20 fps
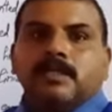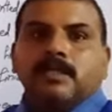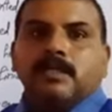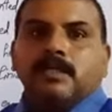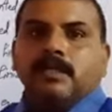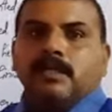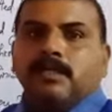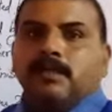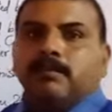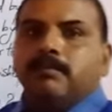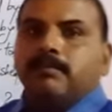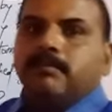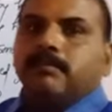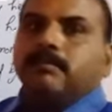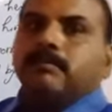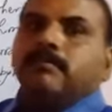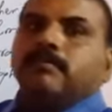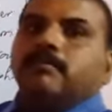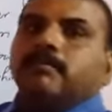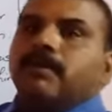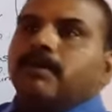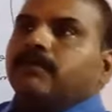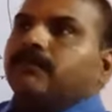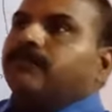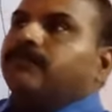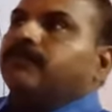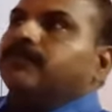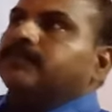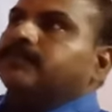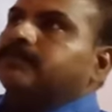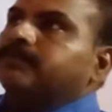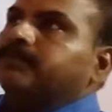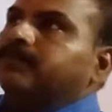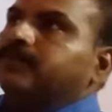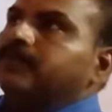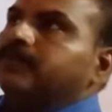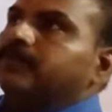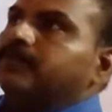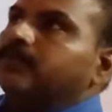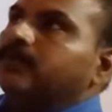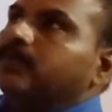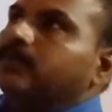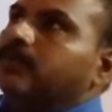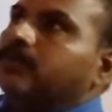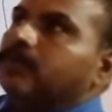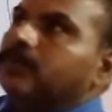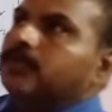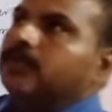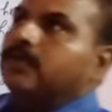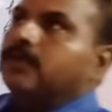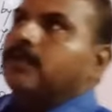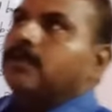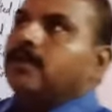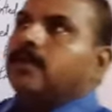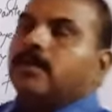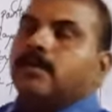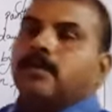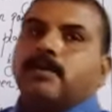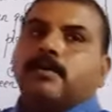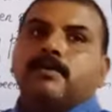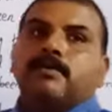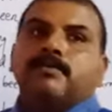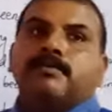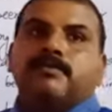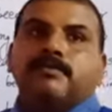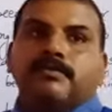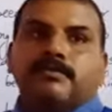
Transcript: In my first video of